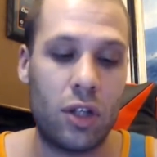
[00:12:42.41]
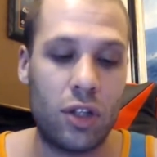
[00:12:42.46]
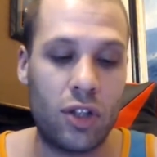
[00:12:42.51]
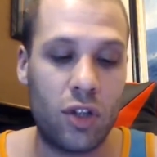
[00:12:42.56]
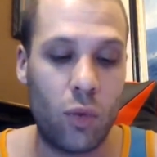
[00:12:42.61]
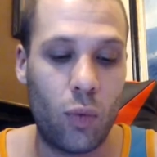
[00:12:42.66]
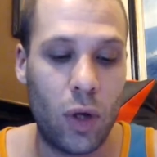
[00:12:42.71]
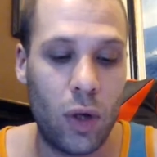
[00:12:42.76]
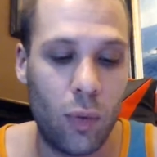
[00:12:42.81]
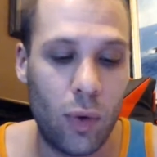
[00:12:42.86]
So
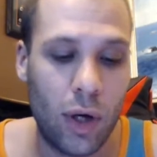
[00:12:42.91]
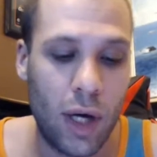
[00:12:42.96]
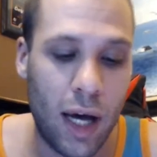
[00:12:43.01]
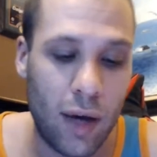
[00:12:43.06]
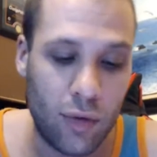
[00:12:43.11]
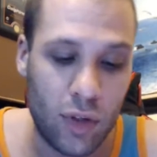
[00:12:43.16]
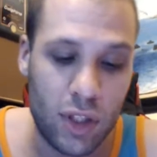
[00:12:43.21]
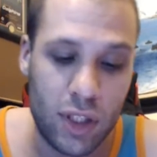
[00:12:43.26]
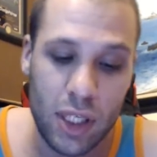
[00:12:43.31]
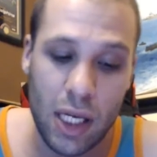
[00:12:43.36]
we will have
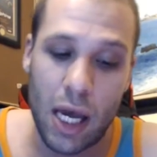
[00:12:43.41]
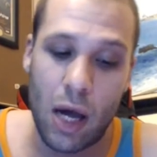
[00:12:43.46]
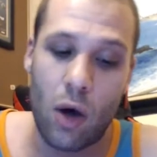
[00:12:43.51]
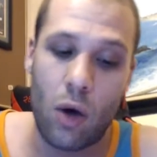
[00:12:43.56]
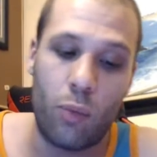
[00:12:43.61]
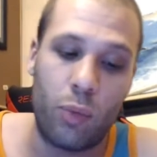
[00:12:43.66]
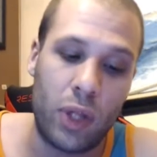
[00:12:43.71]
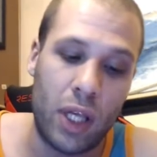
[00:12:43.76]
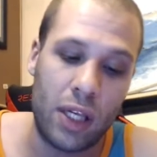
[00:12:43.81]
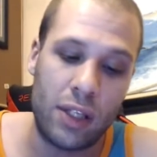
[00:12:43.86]
to see how
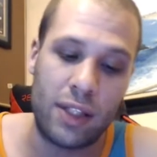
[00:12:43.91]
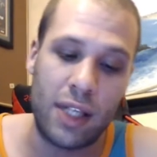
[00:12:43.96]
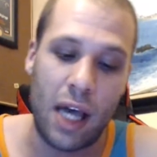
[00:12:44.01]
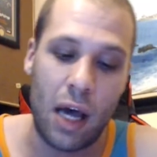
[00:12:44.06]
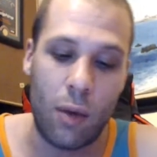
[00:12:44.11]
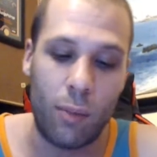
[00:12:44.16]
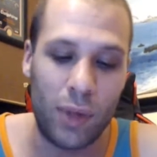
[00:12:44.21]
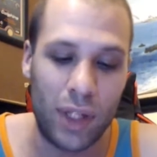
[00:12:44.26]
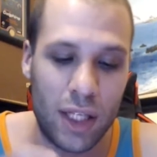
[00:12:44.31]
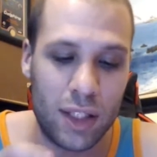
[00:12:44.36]
it plays
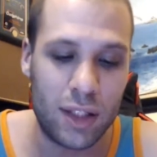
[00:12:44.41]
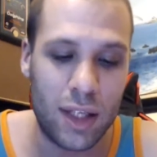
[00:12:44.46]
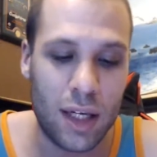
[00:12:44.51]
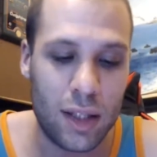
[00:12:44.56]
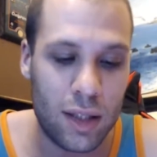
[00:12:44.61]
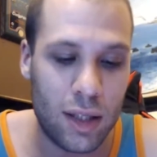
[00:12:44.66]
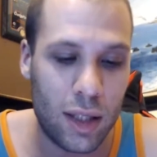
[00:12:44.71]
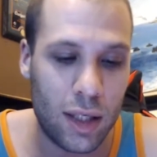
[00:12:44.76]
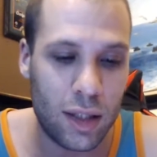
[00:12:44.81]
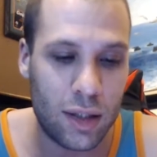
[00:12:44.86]
out. But let's get
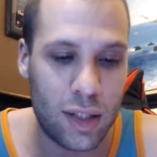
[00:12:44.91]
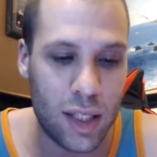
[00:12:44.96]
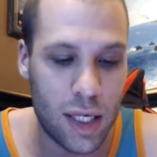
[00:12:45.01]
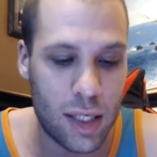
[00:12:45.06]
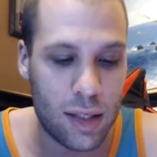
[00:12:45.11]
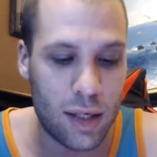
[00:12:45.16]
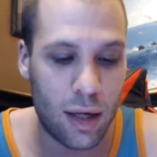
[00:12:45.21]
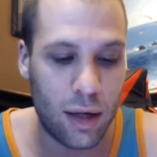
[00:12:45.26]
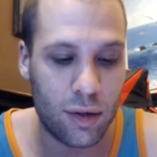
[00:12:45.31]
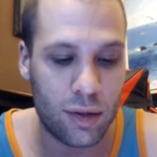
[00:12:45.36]
to these
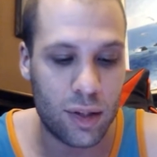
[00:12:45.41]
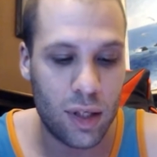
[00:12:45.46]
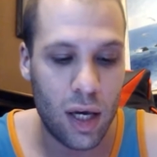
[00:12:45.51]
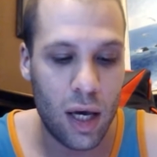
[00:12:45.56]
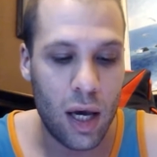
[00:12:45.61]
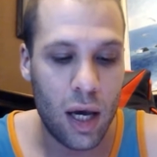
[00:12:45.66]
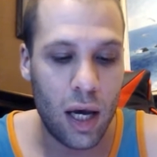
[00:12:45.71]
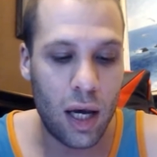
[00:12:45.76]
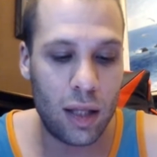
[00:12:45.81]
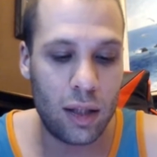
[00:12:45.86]
details.
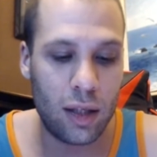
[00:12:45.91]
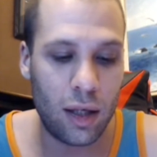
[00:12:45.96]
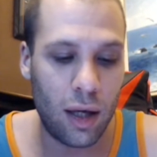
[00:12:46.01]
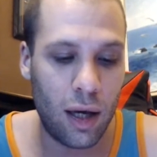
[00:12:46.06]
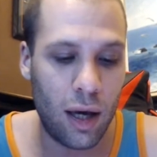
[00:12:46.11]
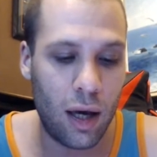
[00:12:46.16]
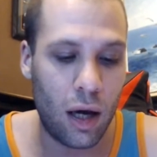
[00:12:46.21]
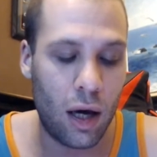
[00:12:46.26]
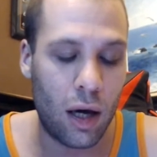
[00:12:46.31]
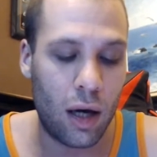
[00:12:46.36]
And
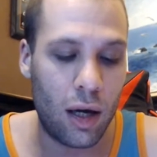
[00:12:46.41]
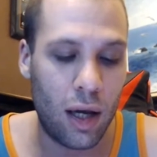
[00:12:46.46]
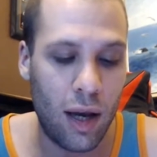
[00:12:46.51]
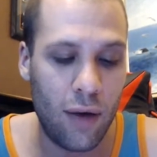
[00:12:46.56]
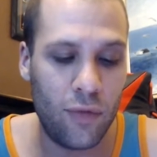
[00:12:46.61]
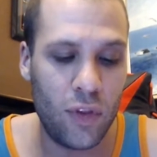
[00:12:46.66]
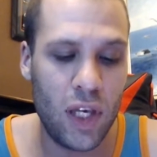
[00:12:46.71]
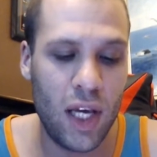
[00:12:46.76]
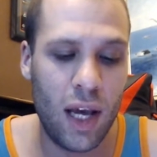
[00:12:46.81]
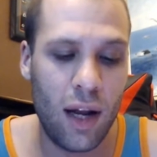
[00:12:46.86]

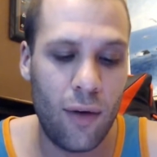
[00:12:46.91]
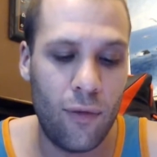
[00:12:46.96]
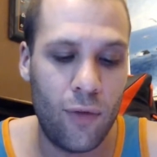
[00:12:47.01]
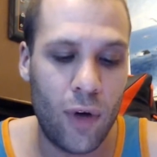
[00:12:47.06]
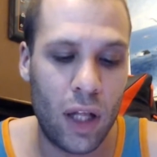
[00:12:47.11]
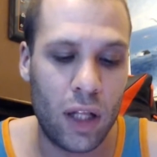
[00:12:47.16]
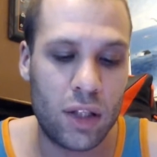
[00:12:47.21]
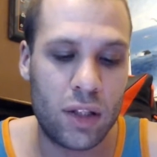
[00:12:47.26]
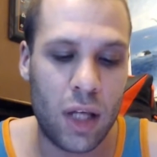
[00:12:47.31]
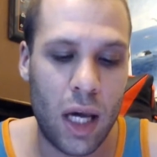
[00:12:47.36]
if the
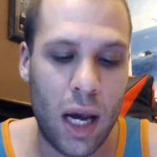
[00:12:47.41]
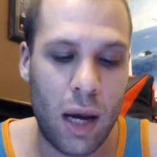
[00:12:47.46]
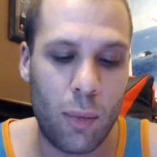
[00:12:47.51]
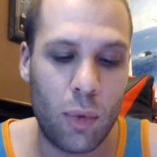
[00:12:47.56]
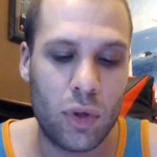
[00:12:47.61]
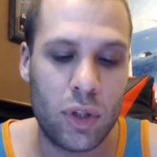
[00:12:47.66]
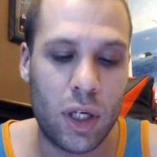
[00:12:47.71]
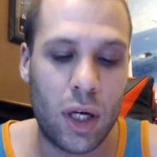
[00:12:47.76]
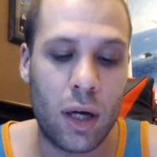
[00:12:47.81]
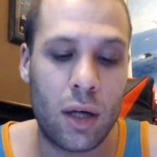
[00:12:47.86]
NFL is able
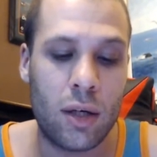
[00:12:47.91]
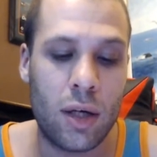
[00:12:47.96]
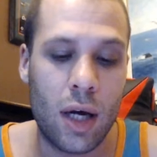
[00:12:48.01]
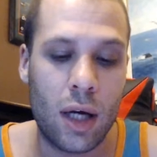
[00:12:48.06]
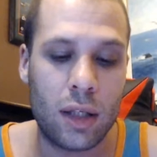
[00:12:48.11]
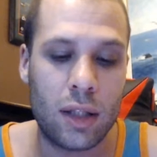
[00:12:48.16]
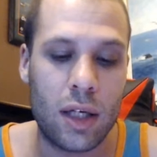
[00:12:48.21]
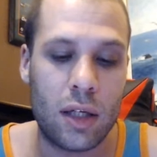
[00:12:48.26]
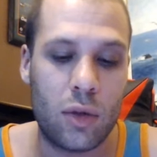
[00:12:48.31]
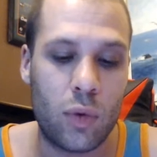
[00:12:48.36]
to
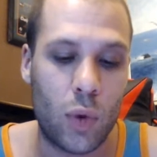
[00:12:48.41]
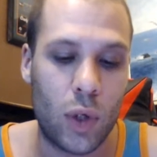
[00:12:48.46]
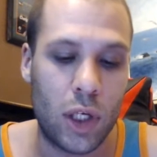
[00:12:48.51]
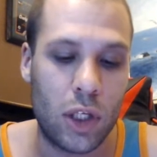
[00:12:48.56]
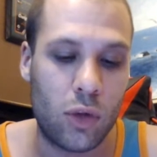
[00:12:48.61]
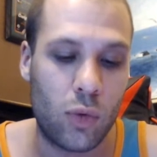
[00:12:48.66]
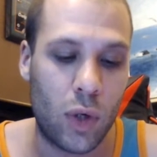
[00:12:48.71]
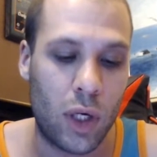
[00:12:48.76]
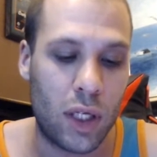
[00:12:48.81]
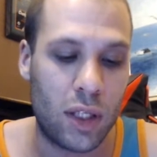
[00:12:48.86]
conduct a
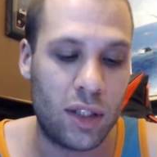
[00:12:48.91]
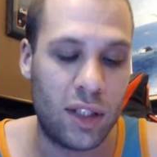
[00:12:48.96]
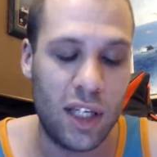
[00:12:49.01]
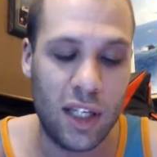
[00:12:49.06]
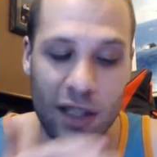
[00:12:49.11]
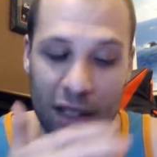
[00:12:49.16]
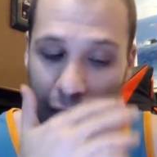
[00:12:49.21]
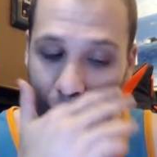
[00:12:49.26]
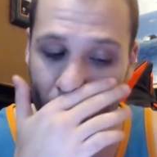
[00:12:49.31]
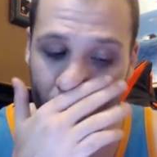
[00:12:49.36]
2020
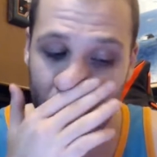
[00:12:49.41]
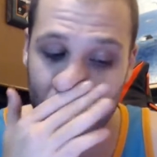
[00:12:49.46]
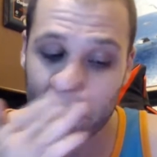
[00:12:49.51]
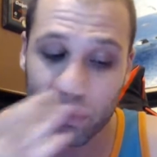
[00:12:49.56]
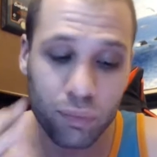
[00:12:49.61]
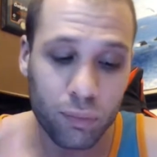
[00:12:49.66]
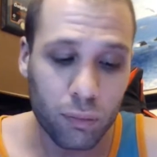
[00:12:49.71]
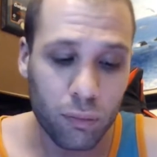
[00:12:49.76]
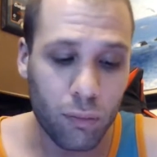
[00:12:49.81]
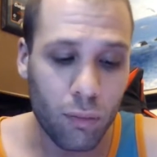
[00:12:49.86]
season,
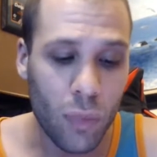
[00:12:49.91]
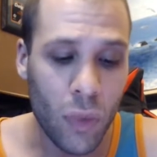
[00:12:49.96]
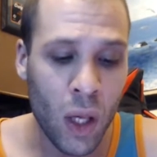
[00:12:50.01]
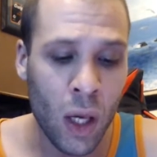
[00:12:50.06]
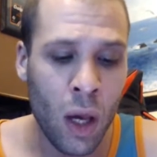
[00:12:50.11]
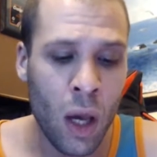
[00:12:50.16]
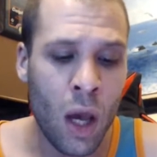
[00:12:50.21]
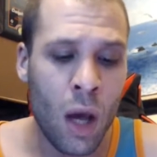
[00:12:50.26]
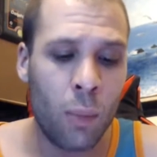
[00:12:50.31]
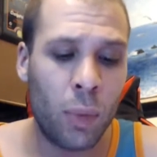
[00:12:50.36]

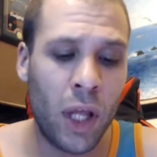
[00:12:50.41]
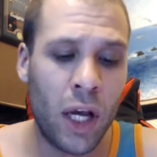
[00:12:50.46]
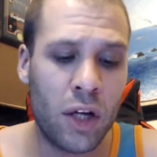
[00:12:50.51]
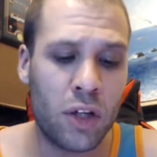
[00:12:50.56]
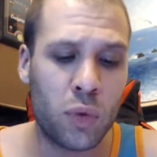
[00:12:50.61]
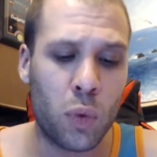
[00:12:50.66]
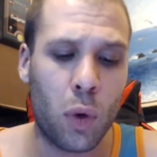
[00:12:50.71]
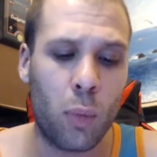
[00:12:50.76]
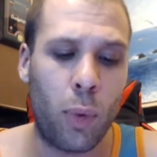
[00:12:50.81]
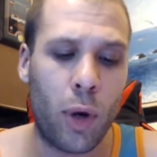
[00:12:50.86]
players
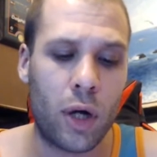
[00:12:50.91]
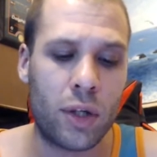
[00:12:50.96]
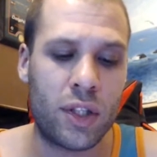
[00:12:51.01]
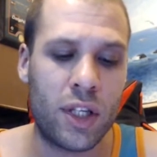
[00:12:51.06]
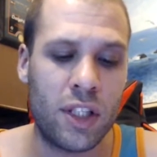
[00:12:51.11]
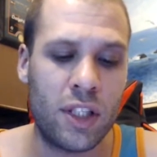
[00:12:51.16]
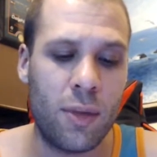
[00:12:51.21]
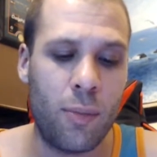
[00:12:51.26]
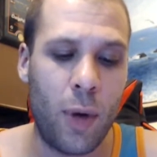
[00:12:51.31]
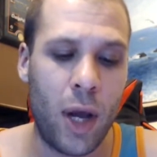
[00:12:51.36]
will
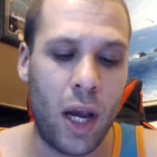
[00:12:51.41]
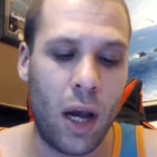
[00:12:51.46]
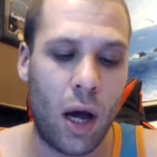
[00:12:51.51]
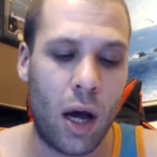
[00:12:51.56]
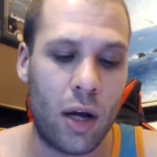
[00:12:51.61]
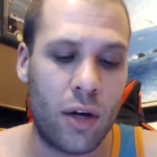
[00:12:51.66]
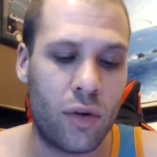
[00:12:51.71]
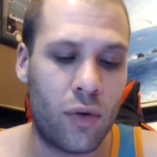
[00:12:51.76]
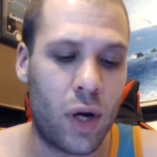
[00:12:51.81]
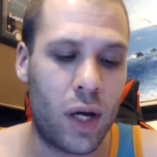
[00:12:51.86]
participate
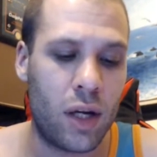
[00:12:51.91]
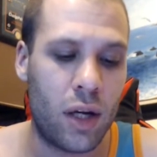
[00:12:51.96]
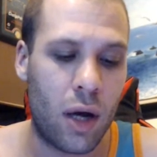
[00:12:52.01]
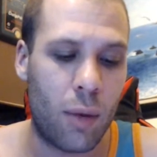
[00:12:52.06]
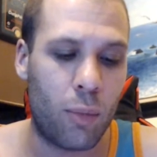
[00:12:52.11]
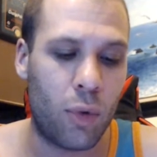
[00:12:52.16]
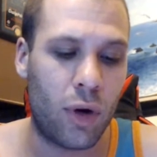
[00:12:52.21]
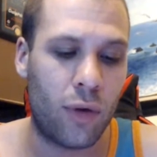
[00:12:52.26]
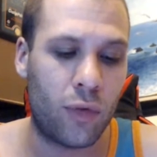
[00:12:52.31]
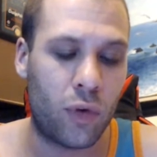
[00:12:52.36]
under a
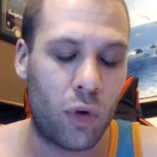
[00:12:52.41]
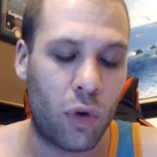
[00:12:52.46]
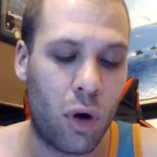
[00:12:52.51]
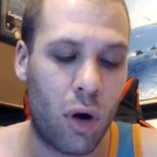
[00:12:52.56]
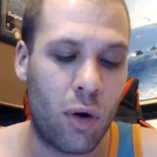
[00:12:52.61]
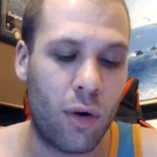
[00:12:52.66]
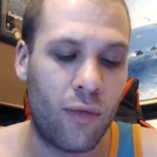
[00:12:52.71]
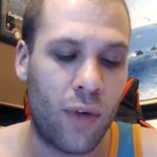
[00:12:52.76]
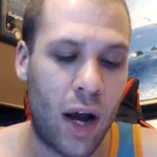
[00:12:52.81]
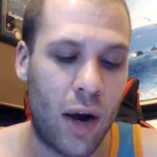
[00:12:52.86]
number of
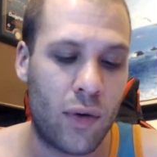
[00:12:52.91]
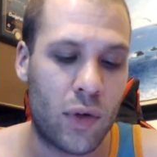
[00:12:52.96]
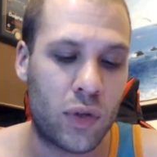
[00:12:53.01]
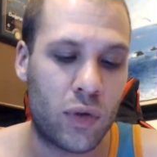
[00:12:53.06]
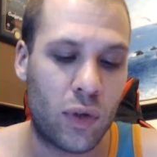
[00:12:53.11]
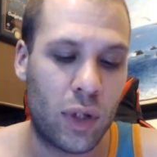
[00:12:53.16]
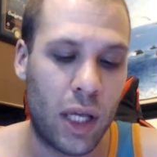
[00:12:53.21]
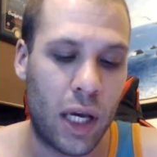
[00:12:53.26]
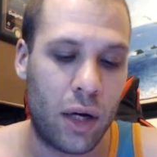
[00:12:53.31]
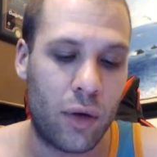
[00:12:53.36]

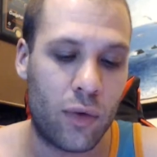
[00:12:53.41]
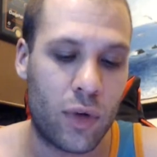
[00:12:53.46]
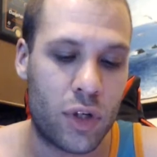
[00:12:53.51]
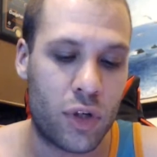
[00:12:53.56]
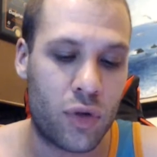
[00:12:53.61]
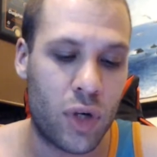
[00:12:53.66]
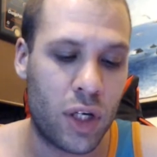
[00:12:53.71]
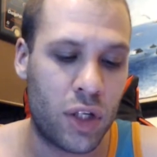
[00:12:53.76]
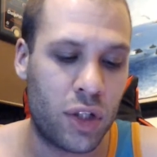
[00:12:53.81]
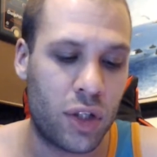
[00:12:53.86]
coronavirus-related
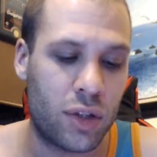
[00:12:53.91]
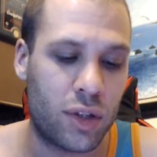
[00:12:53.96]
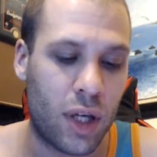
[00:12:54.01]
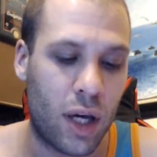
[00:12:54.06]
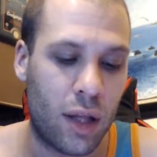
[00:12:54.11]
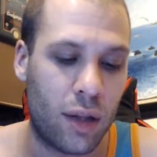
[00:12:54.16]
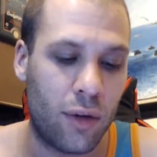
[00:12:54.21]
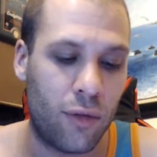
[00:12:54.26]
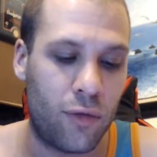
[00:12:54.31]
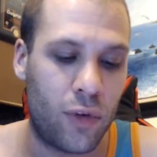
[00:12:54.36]
restrictions
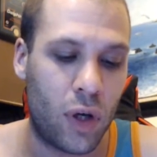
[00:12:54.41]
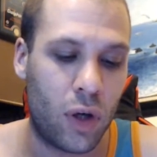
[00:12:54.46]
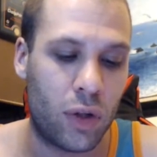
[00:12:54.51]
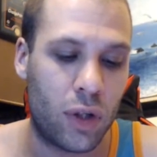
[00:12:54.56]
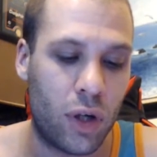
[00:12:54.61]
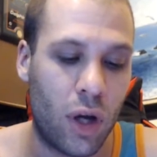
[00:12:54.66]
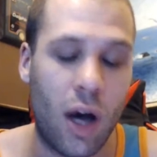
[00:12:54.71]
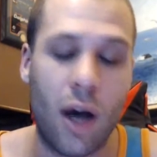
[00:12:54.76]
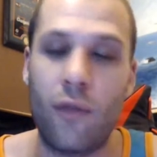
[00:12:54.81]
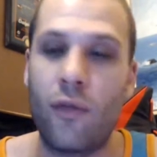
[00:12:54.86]
on the field
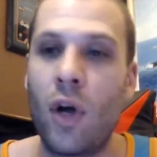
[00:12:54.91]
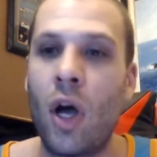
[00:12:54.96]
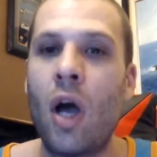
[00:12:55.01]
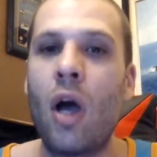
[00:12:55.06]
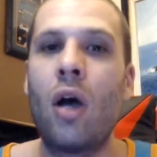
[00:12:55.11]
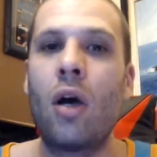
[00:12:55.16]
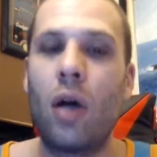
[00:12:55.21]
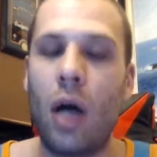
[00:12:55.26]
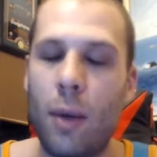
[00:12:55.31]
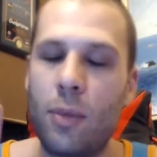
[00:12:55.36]
and off.
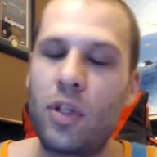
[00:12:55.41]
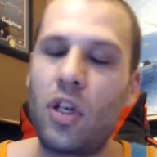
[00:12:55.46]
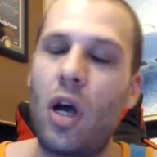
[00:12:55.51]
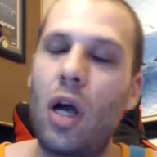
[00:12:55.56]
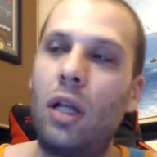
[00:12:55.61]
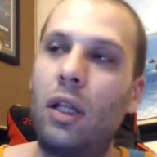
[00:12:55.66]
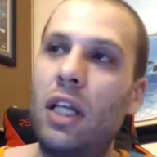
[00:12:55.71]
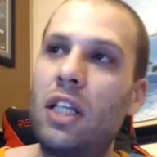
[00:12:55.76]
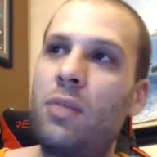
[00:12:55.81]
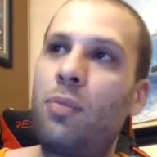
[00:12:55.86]
I'm sorry,
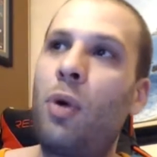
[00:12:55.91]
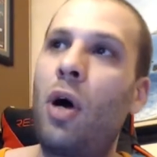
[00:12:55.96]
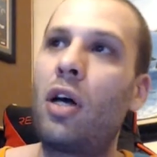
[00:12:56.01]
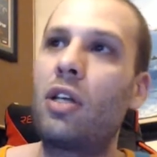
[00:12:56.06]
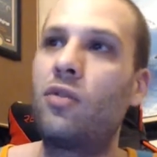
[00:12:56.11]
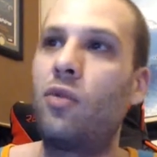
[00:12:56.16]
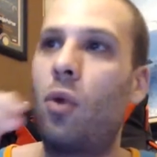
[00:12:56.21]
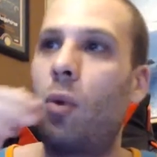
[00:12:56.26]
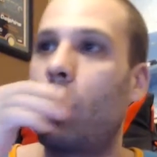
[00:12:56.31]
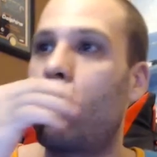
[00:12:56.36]
let's pause
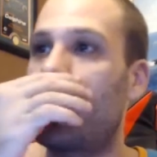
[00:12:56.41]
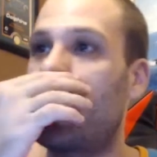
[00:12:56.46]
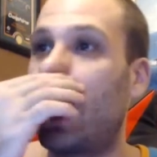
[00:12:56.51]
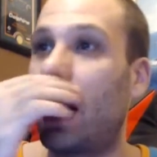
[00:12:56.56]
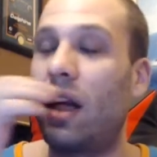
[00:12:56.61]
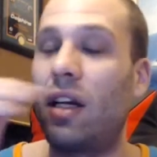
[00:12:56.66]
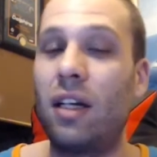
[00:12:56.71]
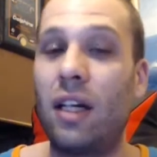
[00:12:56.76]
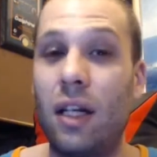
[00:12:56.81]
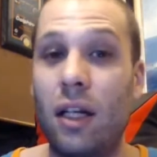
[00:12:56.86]
for one more second.